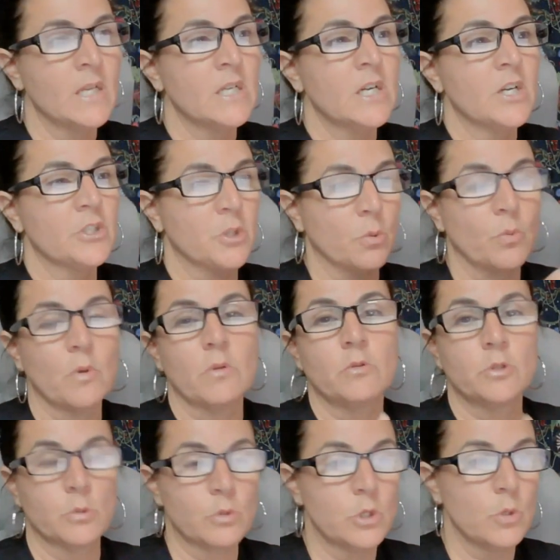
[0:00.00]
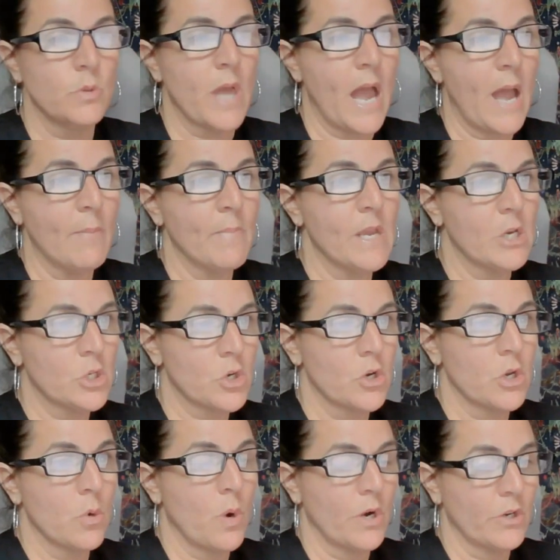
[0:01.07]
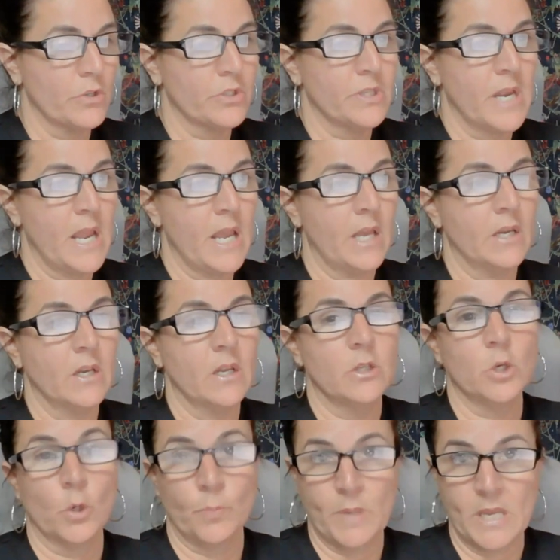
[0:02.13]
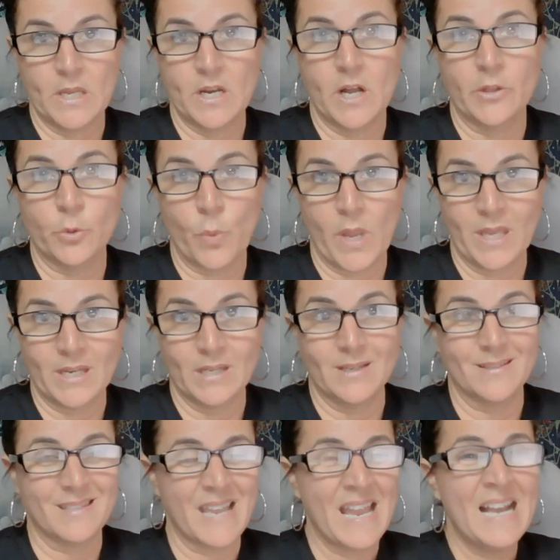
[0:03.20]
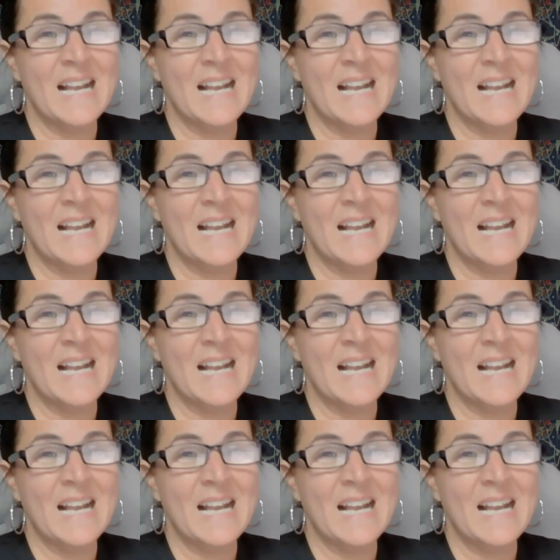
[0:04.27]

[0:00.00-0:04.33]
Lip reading: So do that. Make sure you understand your P&L the way it is.